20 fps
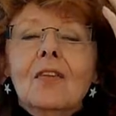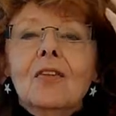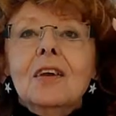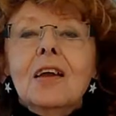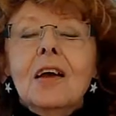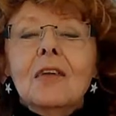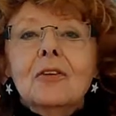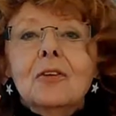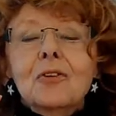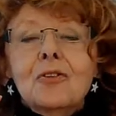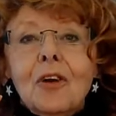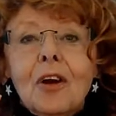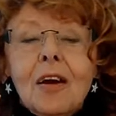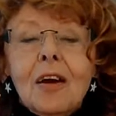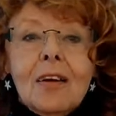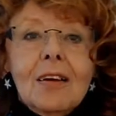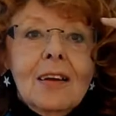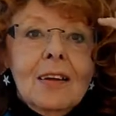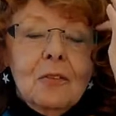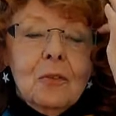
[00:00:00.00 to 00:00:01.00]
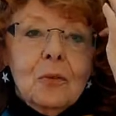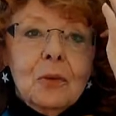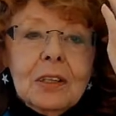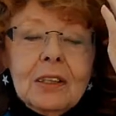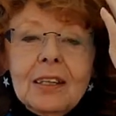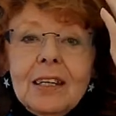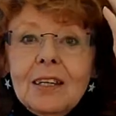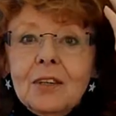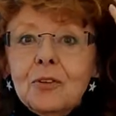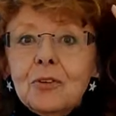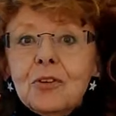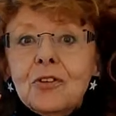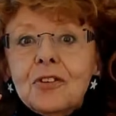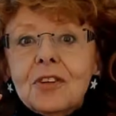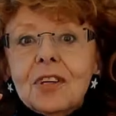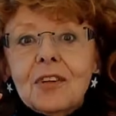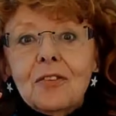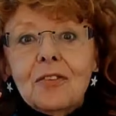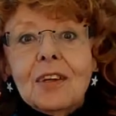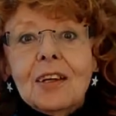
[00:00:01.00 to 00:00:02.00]
The others are really
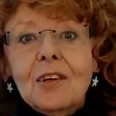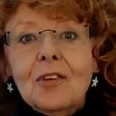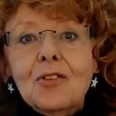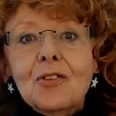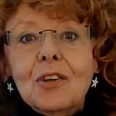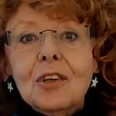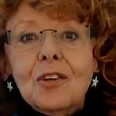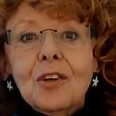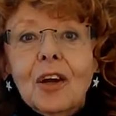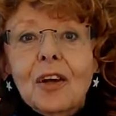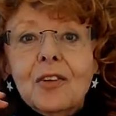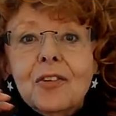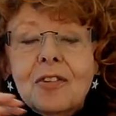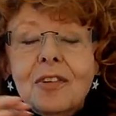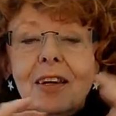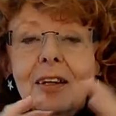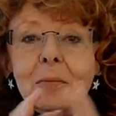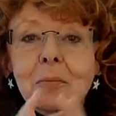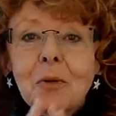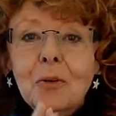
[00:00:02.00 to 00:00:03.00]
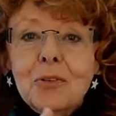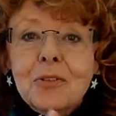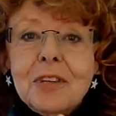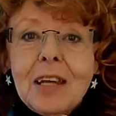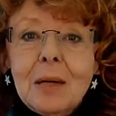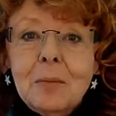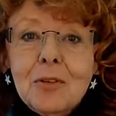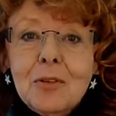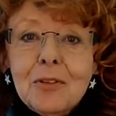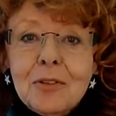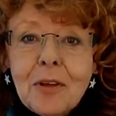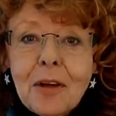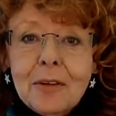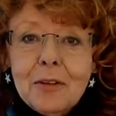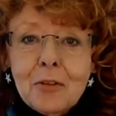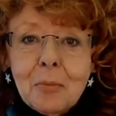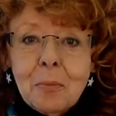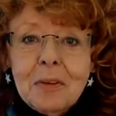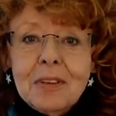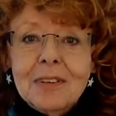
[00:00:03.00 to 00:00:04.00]
interesting things that cause the utmost damned
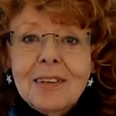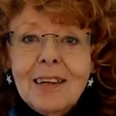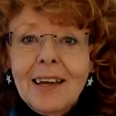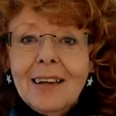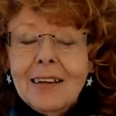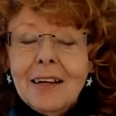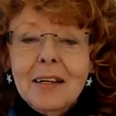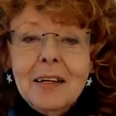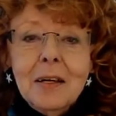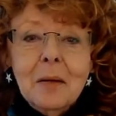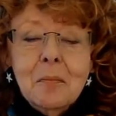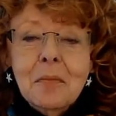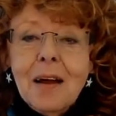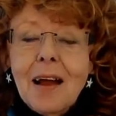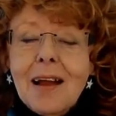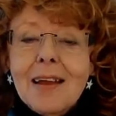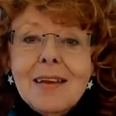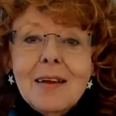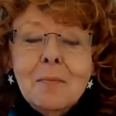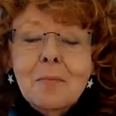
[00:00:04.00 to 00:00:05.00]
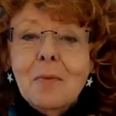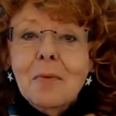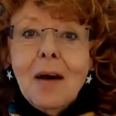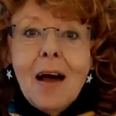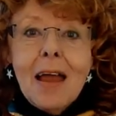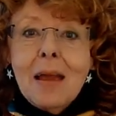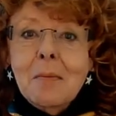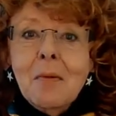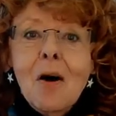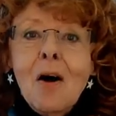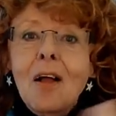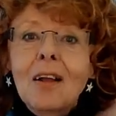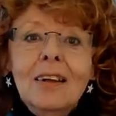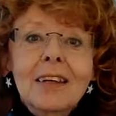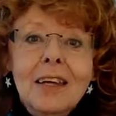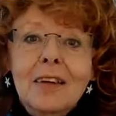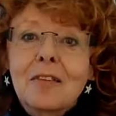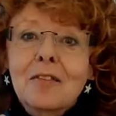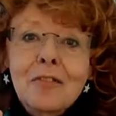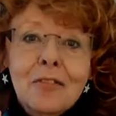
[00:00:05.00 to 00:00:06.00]
astonishment, and I am all
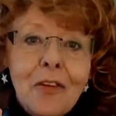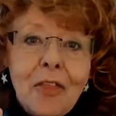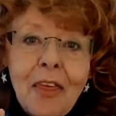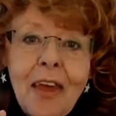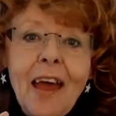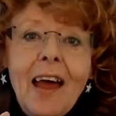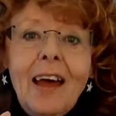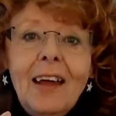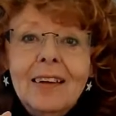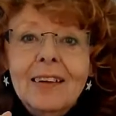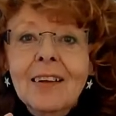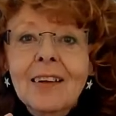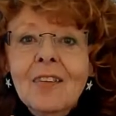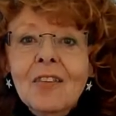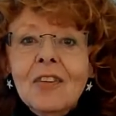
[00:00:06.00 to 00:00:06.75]
in for that.